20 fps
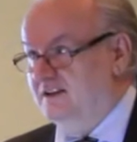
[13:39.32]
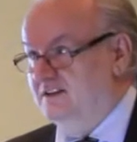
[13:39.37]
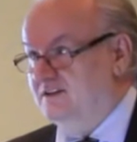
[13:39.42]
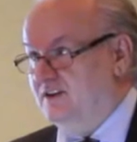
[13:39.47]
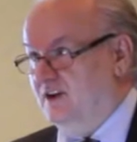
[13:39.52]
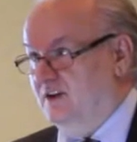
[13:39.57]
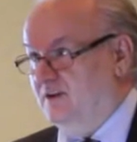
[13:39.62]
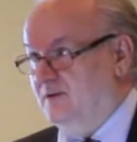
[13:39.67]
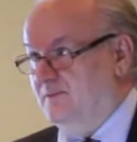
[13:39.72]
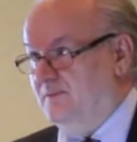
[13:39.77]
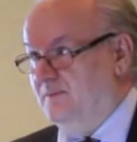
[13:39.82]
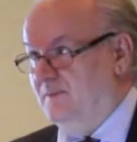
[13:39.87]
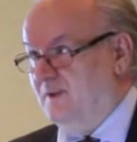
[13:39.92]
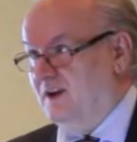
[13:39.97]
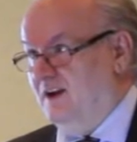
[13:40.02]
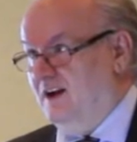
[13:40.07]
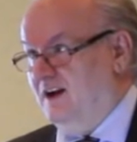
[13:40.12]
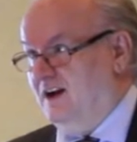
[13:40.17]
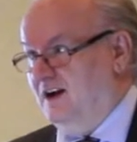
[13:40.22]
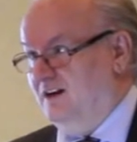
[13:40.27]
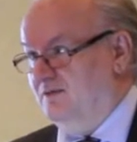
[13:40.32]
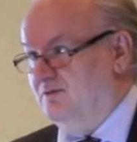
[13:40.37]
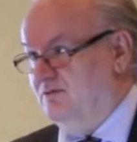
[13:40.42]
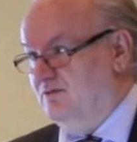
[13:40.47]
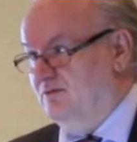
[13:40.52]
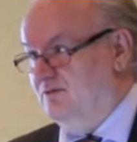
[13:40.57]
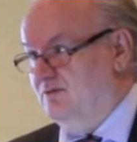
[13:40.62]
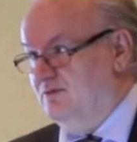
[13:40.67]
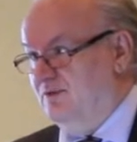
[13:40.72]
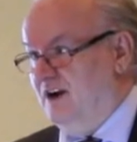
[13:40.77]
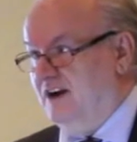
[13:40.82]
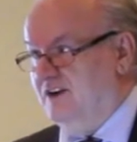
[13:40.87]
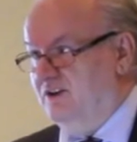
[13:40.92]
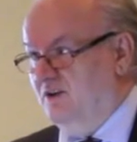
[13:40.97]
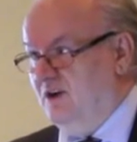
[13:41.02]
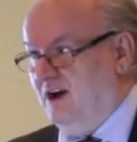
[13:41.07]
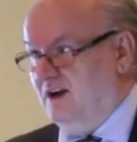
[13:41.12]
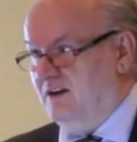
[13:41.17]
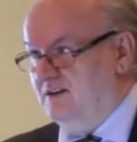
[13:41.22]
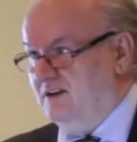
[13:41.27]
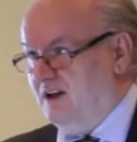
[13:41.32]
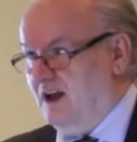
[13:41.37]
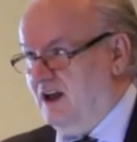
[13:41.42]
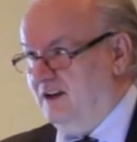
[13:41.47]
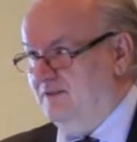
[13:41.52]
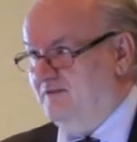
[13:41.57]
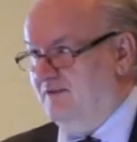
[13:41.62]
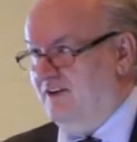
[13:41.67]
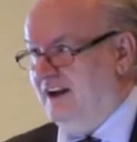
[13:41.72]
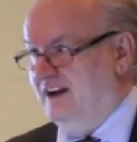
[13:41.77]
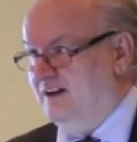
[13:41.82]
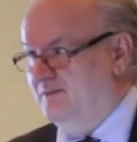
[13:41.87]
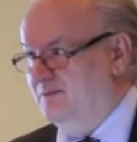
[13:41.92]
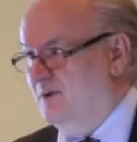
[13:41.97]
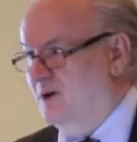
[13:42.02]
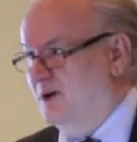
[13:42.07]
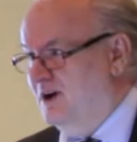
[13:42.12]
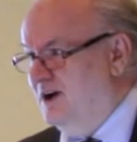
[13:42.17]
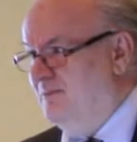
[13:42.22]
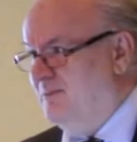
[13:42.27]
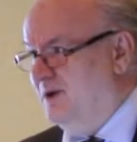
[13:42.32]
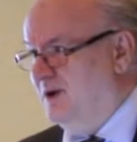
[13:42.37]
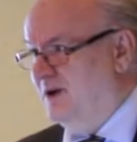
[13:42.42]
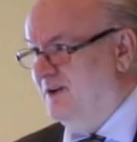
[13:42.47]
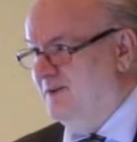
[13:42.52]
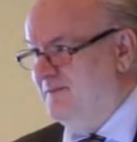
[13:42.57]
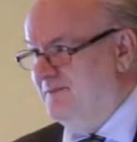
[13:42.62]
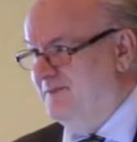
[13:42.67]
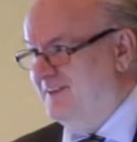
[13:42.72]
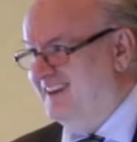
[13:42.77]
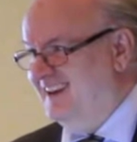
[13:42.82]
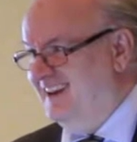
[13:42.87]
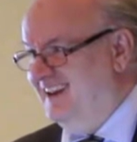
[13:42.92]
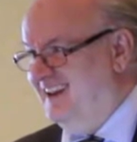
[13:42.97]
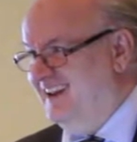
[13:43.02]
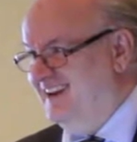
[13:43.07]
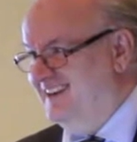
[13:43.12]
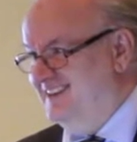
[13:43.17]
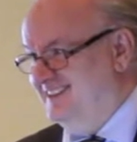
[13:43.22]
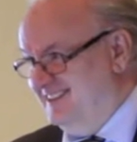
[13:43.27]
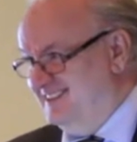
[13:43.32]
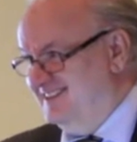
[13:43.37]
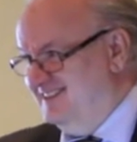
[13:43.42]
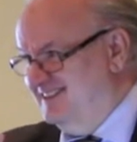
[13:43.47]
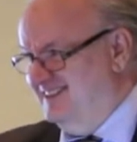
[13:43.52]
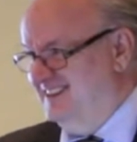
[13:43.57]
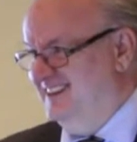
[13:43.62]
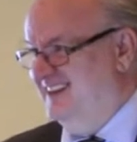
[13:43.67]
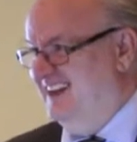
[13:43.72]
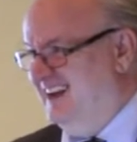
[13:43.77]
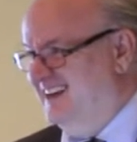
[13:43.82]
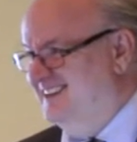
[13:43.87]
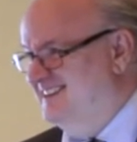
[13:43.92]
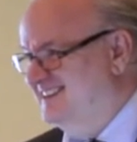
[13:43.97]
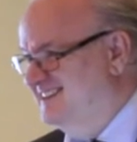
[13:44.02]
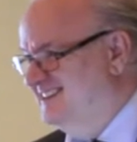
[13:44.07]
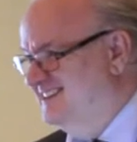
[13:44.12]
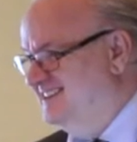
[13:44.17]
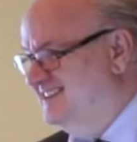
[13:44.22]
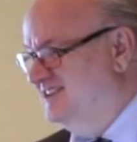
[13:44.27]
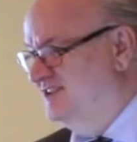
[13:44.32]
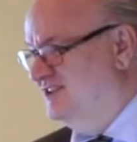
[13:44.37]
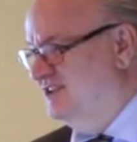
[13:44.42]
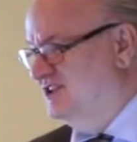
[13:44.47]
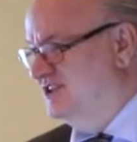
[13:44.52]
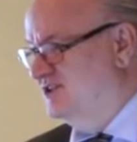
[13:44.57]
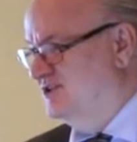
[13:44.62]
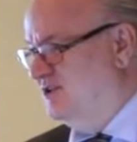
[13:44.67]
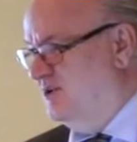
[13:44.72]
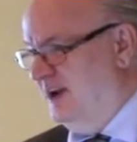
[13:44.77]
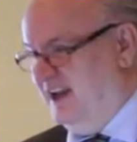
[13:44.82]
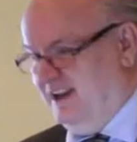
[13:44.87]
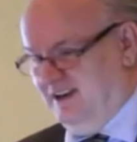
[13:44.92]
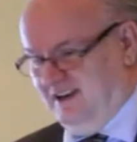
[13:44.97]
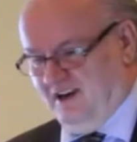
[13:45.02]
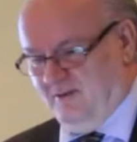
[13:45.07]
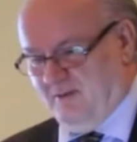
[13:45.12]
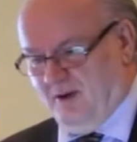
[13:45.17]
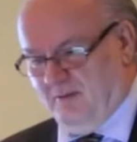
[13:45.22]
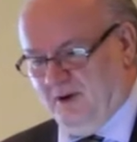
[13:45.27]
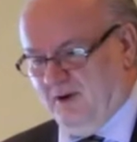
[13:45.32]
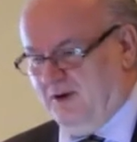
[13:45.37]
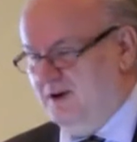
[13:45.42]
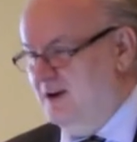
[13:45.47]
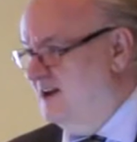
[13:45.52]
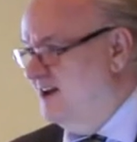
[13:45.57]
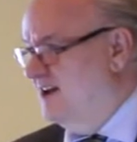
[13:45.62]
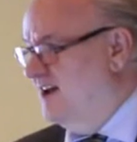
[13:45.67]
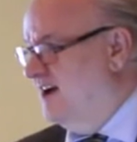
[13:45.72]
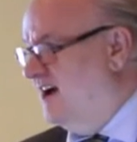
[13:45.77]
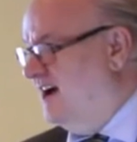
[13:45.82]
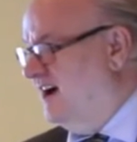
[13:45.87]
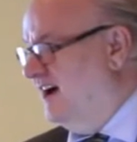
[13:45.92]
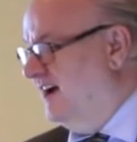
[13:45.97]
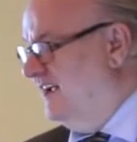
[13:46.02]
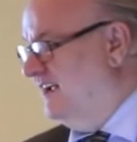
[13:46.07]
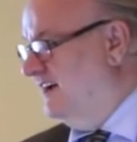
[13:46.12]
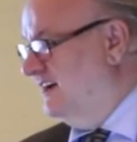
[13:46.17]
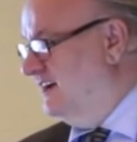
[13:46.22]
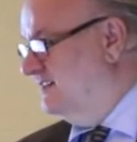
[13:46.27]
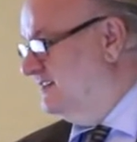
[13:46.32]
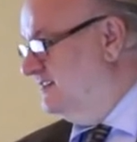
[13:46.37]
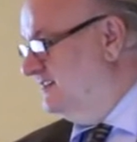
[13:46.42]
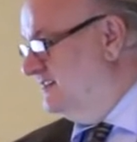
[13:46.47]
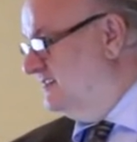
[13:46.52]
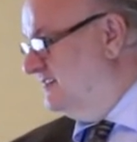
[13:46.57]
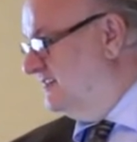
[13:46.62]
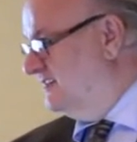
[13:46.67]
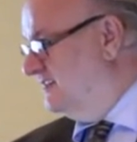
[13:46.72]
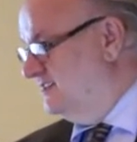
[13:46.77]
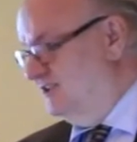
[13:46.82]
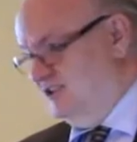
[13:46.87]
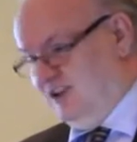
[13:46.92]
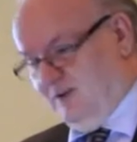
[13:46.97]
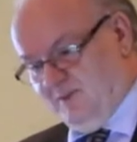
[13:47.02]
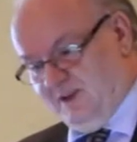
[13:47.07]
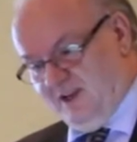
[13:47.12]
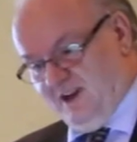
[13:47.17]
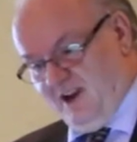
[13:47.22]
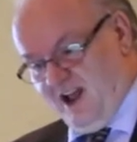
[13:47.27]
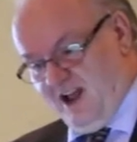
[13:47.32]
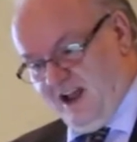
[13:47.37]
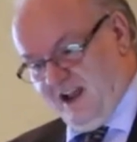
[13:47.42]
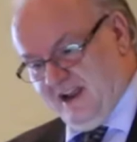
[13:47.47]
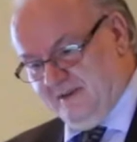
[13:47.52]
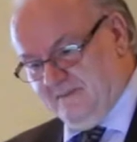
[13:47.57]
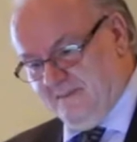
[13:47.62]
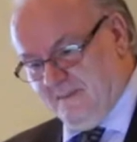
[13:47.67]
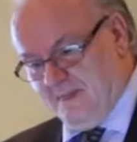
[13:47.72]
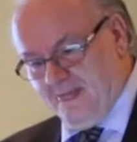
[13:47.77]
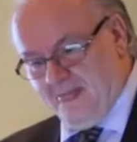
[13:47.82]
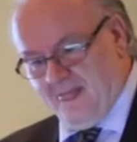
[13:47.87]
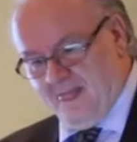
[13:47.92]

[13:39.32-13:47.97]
So Raghu, I'll invite him up here, and yeah, you can just go ahead and come up here. I jumped in line.